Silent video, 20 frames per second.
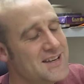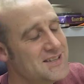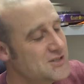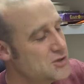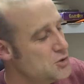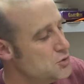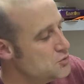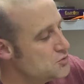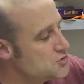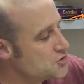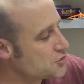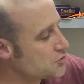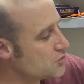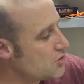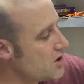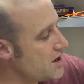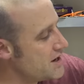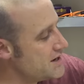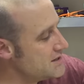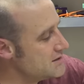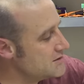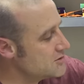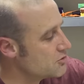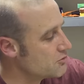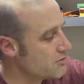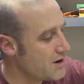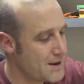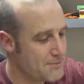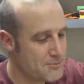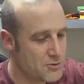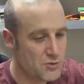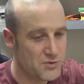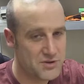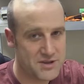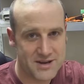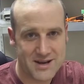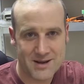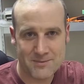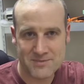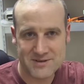to try and grapple with
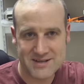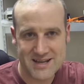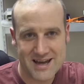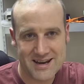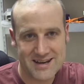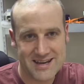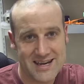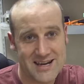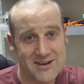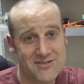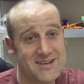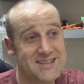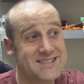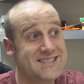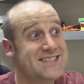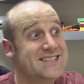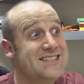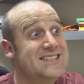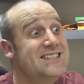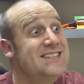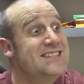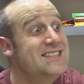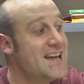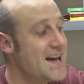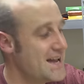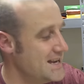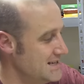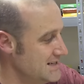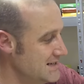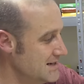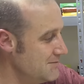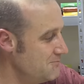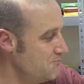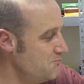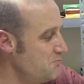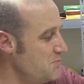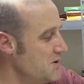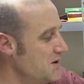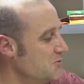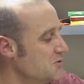the numbers out here is insane.
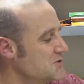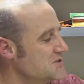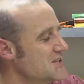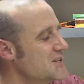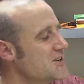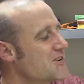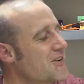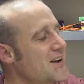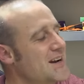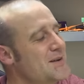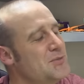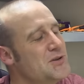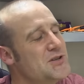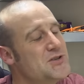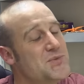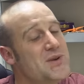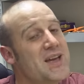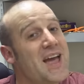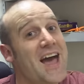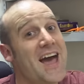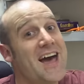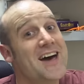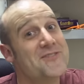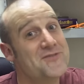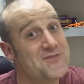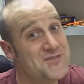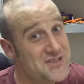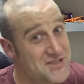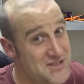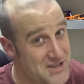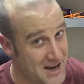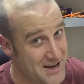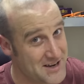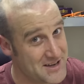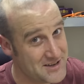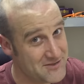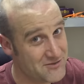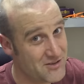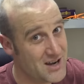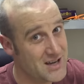But what's incredible is we have done
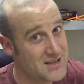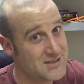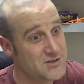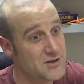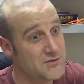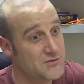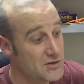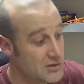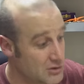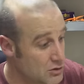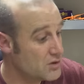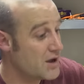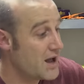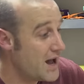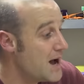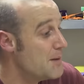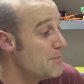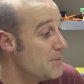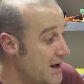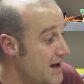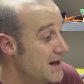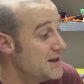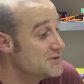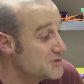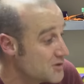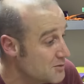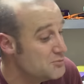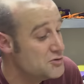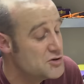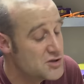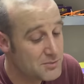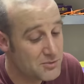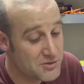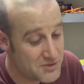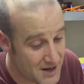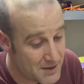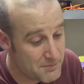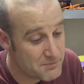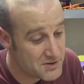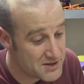it, right? So if you look up uncomputable
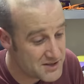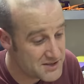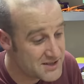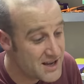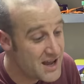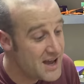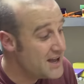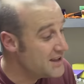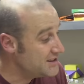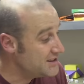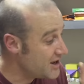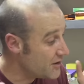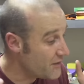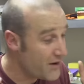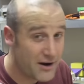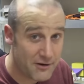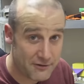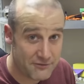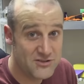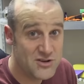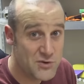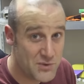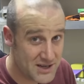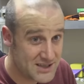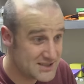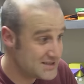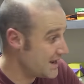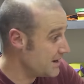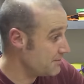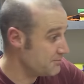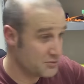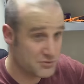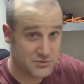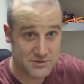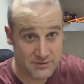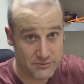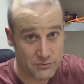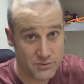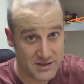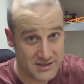numbers, there are a few
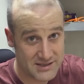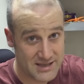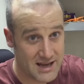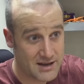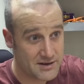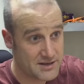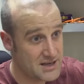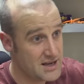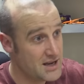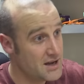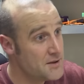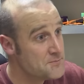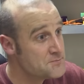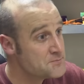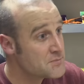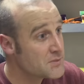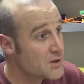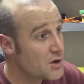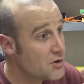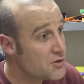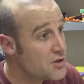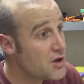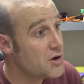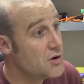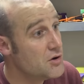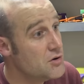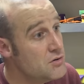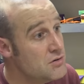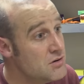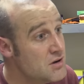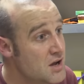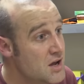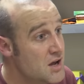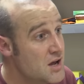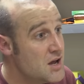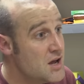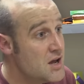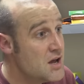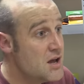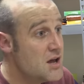examples of ones out here. Although,
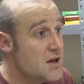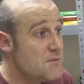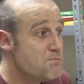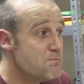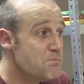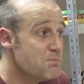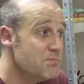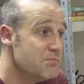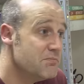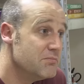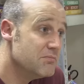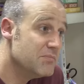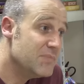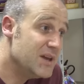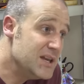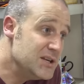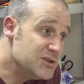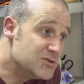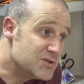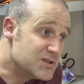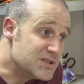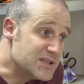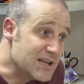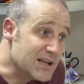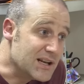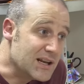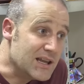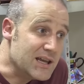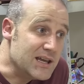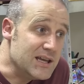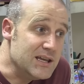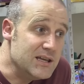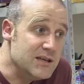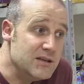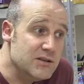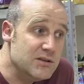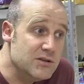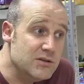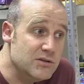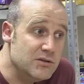
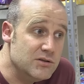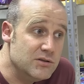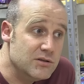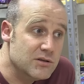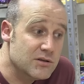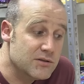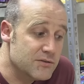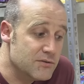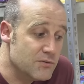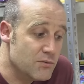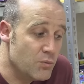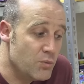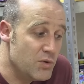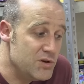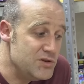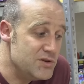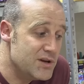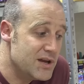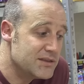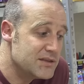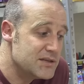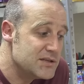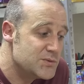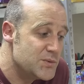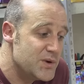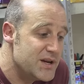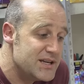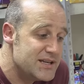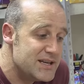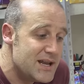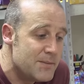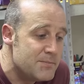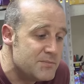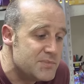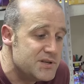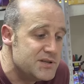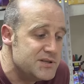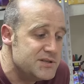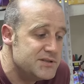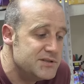interestingly, when you get these weird
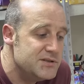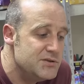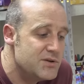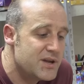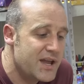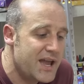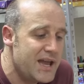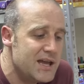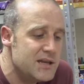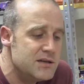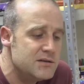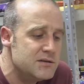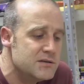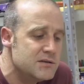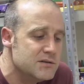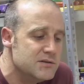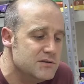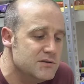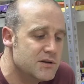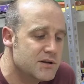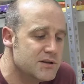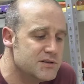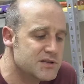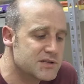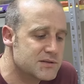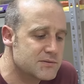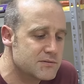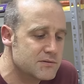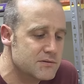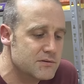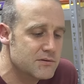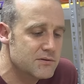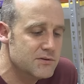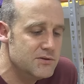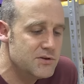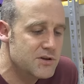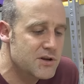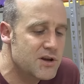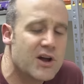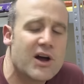numbers, you can
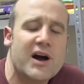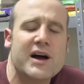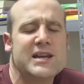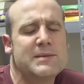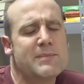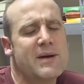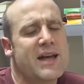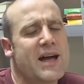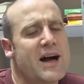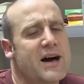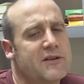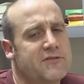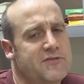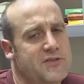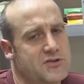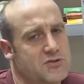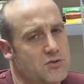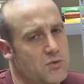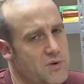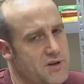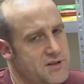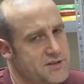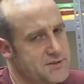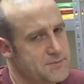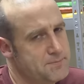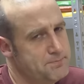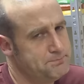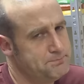kind of make artificial ones.